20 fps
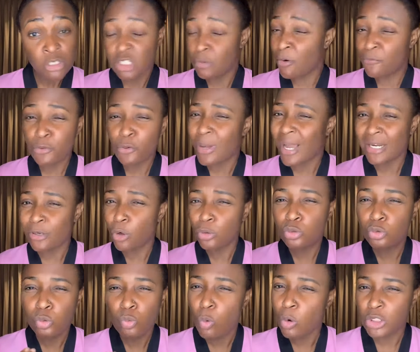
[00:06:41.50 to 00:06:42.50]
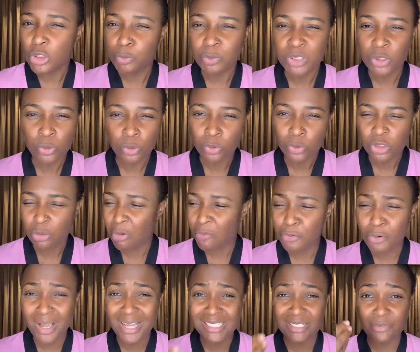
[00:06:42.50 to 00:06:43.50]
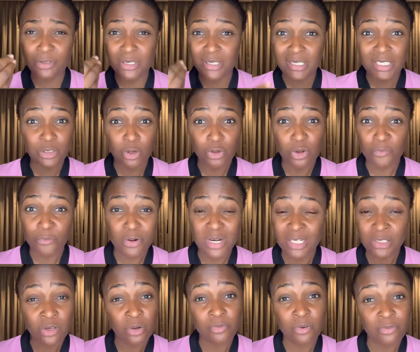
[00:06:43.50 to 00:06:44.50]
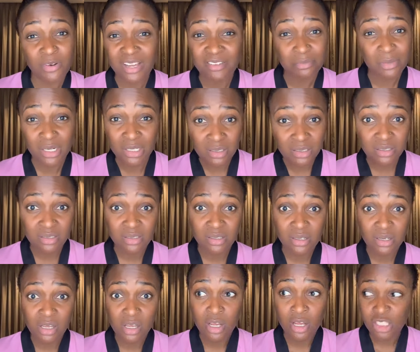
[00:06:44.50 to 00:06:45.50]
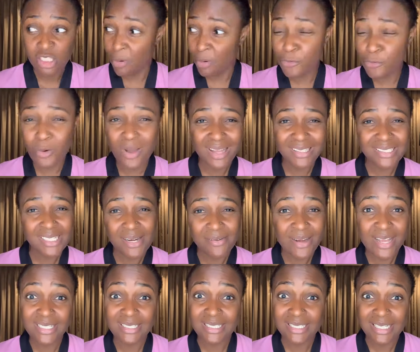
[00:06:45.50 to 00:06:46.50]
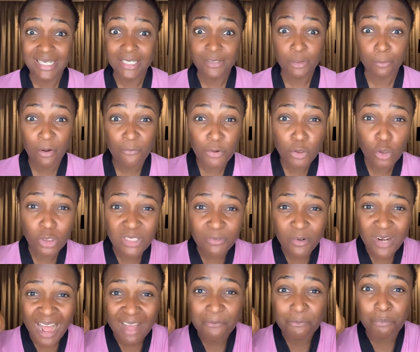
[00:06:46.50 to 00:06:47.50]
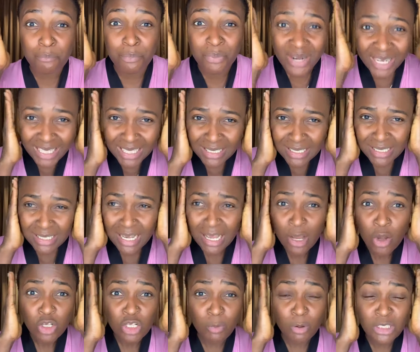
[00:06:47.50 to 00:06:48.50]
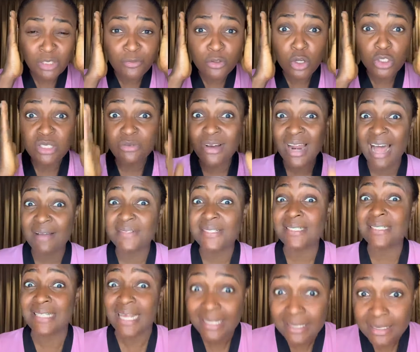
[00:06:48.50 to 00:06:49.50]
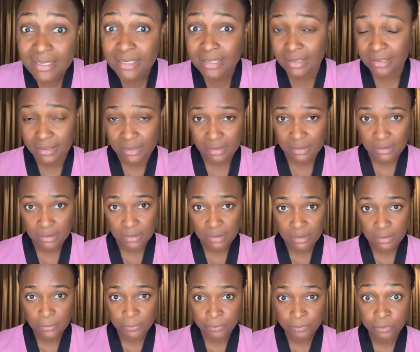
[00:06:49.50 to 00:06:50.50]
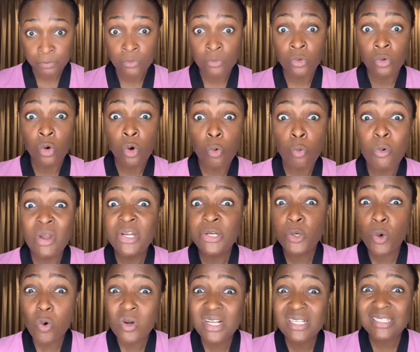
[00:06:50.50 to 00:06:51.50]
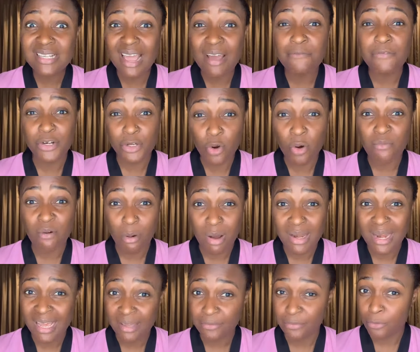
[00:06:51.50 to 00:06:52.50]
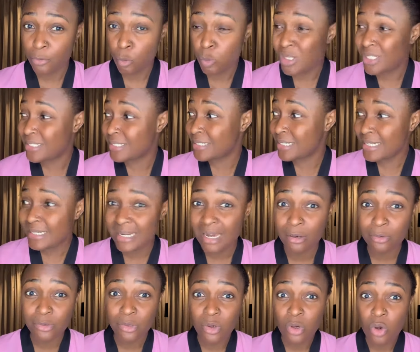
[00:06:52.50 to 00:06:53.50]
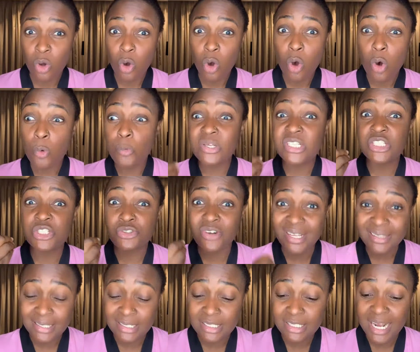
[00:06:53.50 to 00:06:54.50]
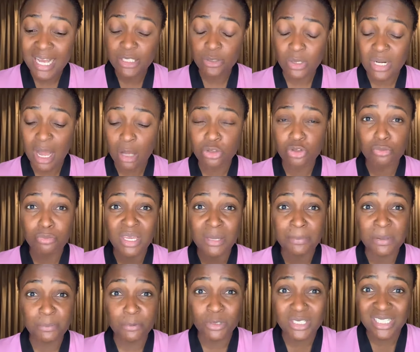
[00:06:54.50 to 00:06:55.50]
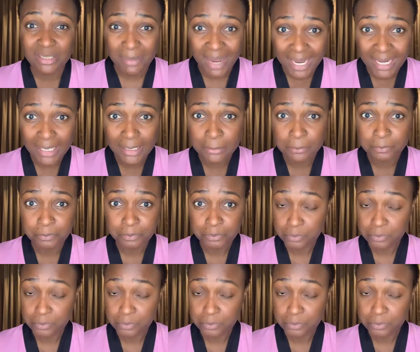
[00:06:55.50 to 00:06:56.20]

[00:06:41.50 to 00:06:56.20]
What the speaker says: Some of you cannot do what we do. Some of you can't even sit on your phone and talk for 5 minutes. Some of you can't create sticks. Some of you don't even have brains. Some of you don't even have sense. We do this every day of our life. We sit down. We strategize on how to make people smile.